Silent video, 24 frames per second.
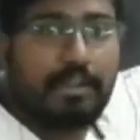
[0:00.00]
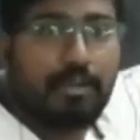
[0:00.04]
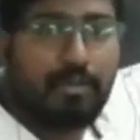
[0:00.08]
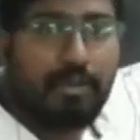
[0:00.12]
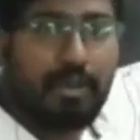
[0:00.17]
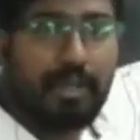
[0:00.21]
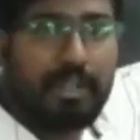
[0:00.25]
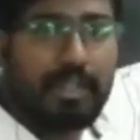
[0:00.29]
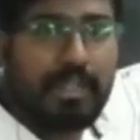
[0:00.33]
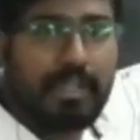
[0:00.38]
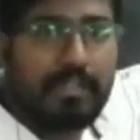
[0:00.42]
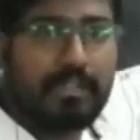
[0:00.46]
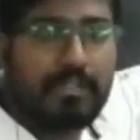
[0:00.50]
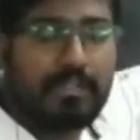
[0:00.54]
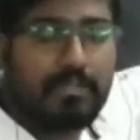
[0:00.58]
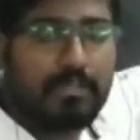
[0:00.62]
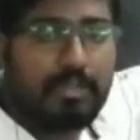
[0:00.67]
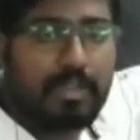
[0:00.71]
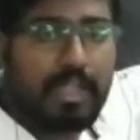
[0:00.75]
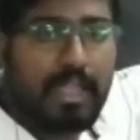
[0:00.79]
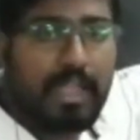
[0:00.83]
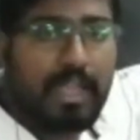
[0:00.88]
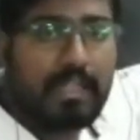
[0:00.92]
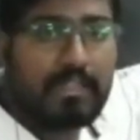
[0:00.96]

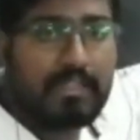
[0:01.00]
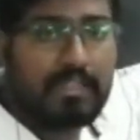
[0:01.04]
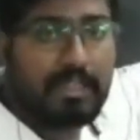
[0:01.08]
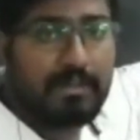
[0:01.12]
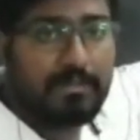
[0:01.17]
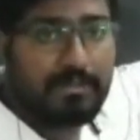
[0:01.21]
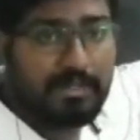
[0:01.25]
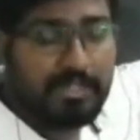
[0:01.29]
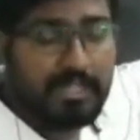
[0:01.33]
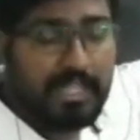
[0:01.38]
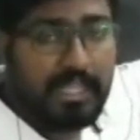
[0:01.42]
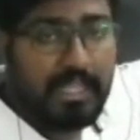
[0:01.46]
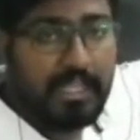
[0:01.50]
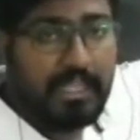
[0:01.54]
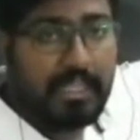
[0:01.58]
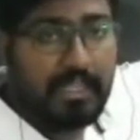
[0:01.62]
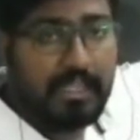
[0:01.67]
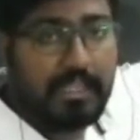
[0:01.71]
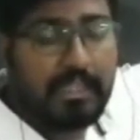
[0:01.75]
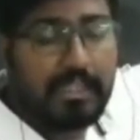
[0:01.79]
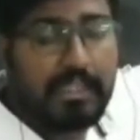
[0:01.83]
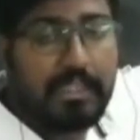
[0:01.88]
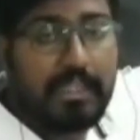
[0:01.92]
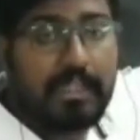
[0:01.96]
nucleus, as I am
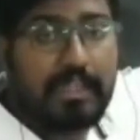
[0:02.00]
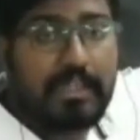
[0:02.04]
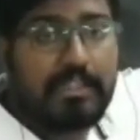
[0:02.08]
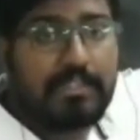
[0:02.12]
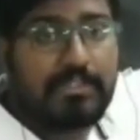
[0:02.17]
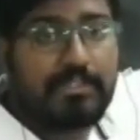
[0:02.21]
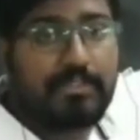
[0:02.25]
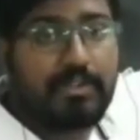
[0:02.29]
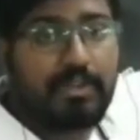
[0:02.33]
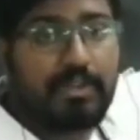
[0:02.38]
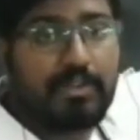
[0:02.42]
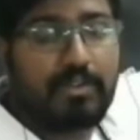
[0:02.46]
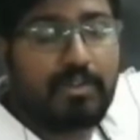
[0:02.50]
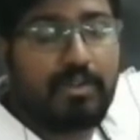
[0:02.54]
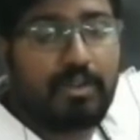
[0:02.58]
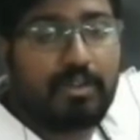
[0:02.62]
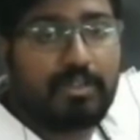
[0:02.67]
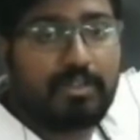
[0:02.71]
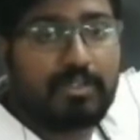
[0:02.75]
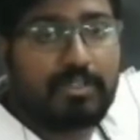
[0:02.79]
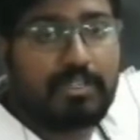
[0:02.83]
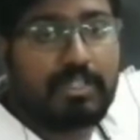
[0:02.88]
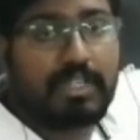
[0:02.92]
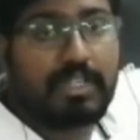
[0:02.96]
saying, it is not
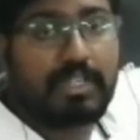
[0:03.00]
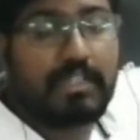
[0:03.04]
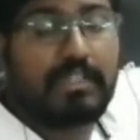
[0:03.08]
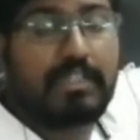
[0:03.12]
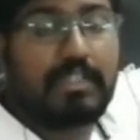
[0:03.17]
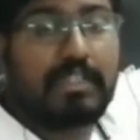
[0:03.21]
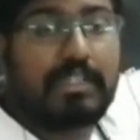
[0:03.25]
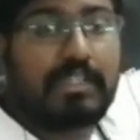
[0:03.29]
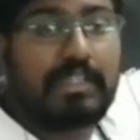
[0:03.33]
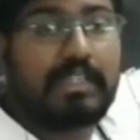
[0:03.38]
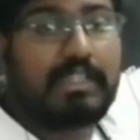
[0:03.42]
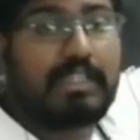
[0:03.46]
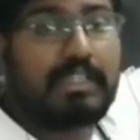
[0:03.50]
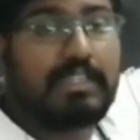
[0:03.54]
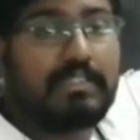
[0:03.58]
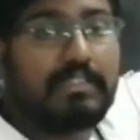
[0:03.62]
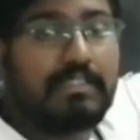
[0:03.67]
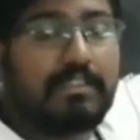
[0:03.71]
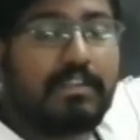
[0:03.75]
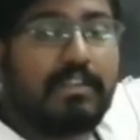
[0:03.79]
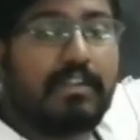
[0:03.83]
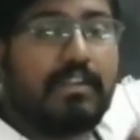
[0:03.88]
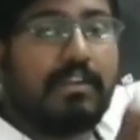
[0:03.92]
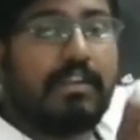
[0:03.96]
constant, it is
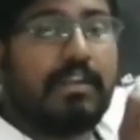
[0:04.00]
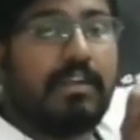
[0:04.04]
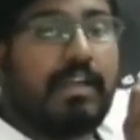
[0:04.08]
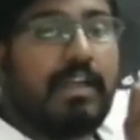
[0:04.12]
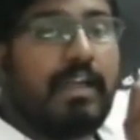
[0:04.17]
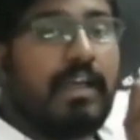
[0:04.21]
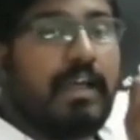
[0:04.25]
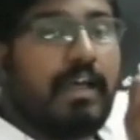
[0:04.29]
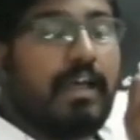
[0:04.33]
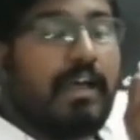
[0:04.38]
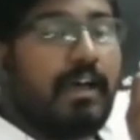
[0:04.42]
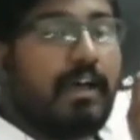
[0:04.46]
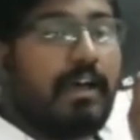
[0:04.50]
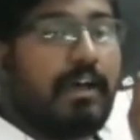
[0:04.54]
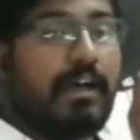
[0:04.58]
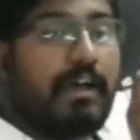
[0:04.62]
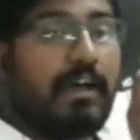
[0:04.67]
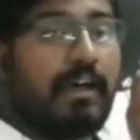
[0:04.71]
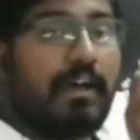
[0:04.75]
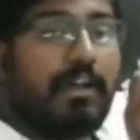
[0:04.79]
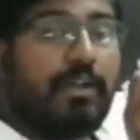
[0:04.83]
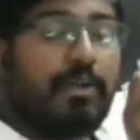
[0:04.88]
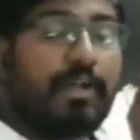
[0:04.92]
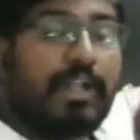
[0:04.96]

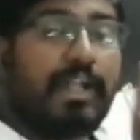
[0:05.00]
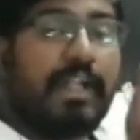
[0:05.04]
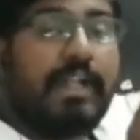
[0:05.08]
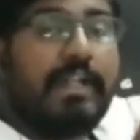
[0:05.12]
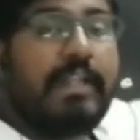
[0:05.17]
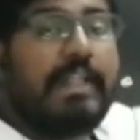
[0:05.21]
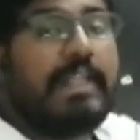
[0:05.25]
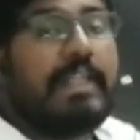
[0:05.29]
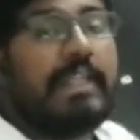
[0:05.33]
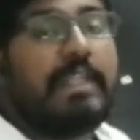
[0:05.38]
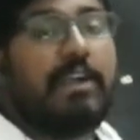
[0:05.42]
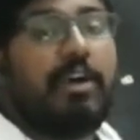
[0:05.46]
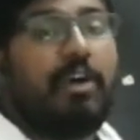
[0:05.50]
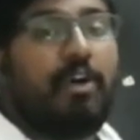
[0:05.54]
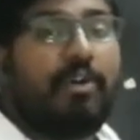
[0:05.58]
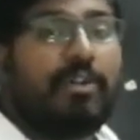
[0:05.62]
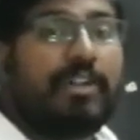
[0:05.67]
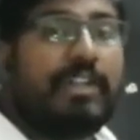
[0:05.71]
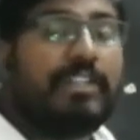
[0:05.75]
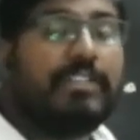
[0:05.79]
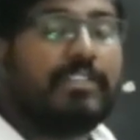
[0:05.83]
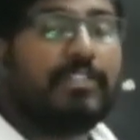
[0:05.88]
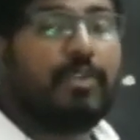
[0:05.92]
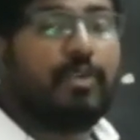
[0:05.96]
rotating
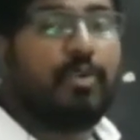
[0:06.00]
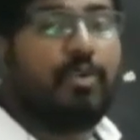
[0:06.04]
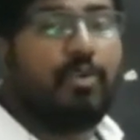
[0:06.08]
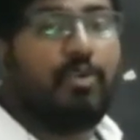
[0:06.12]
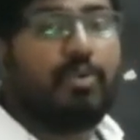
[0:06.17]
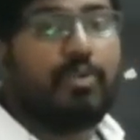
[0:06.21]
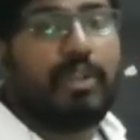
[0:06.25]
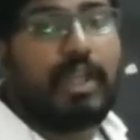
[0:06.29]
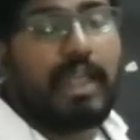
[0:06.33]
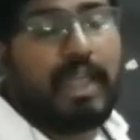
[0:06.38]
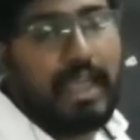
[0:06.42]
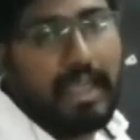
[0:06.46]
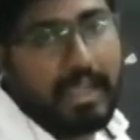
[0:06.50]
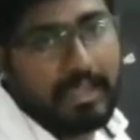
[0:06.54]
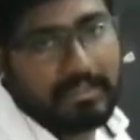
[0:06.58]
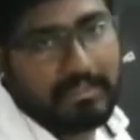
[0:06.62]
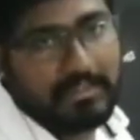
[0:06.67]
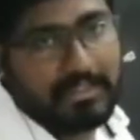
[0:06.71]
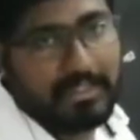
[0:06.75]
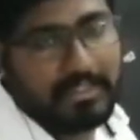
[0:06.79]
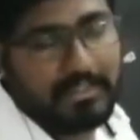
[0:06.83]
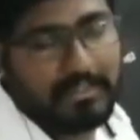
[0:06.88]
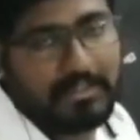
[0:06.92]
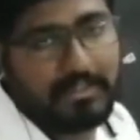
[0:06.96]
on its own
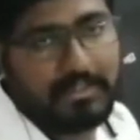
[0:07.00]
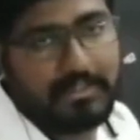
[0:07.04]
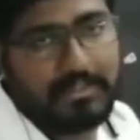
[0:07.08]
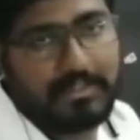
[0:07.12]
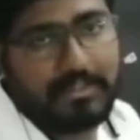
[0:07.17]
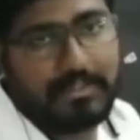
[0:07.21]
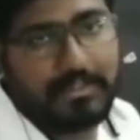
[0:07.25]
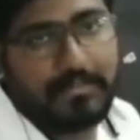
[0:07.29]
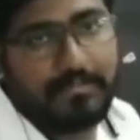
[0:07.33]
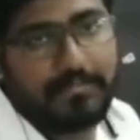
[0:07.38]
axis.